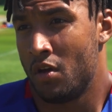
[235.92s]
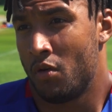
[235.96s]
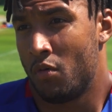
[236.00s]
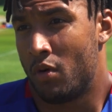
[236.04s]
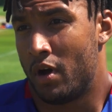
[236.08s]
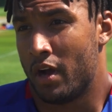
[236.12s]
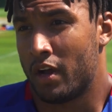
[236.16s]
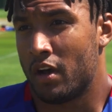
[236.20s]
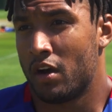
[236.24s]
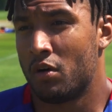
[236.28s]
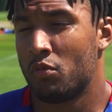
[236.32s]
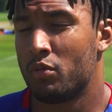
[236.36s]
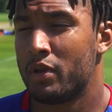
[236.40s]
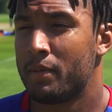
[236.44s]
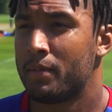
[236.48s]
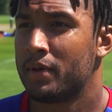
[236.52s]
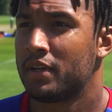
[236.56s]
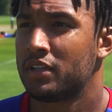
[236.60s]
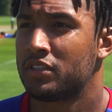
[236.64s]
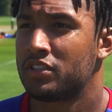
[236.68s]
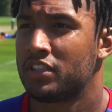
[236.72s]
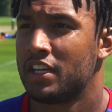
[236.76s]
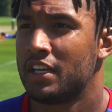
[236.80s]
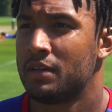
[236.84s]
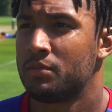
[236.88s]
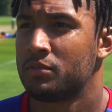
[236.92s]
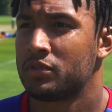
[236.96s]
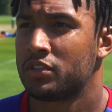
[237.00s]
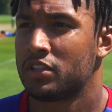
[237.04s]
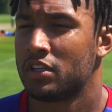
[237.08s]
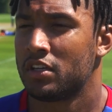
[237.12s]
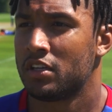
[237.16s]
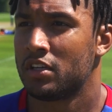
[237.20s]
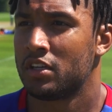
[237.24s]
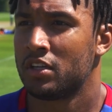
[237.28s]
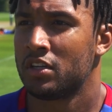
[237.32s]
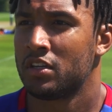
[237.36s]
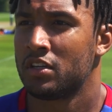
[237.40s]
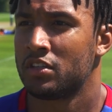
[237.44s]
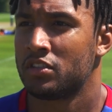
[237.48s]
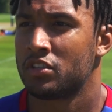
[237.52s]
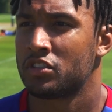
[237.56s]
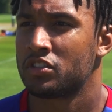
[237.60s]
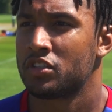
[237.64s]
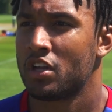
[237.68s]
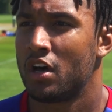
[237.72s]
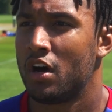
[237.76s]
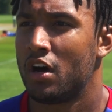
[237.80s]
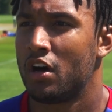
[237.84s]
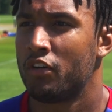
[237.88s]
why can't we be the team to
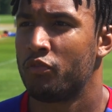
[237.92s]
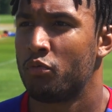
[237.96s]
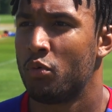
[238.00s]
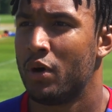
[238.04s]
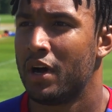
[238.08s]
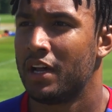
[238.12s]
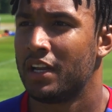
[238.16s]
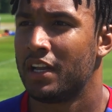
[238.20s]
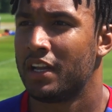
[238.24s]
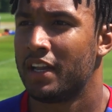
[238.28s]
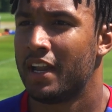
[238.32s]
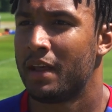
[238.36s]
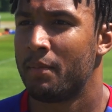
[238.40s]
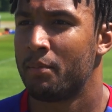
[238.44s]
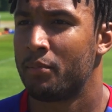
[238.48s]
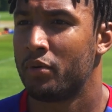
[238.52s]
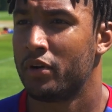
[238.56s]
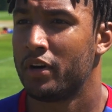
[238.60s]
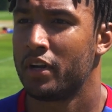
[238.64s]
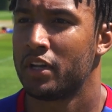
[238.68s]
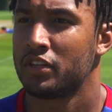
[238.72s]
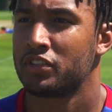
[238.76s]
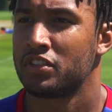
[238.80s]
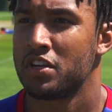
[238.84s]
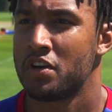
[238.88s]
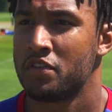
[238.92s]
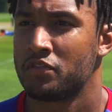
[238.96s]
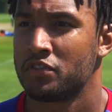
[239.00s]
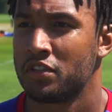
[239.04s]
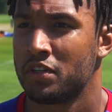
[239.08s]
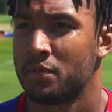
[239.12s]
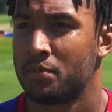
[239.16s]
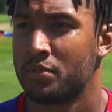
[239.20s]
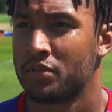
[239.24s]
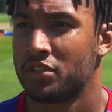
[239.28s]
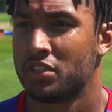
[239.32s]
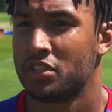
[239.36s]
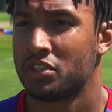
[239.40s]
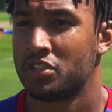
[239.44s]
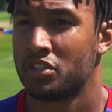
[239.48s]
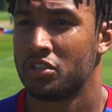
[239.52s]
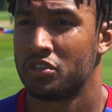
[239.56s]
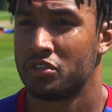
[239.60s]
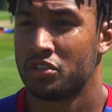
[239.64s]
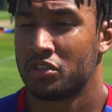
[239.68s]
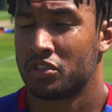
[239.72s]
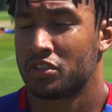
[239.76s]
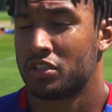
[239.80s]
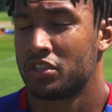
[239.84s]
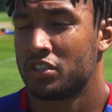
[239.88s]
start off well, and then putting ourselves in a
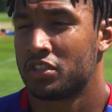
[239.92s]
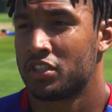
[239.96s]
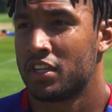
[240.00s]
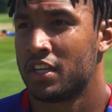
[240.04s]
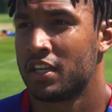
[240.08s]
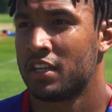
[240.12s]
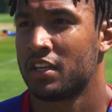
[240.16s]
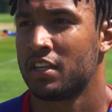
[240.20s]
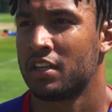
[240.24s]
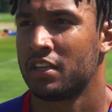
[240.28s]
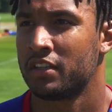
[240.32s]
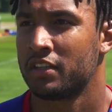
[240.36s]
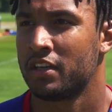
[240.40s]
position just to see.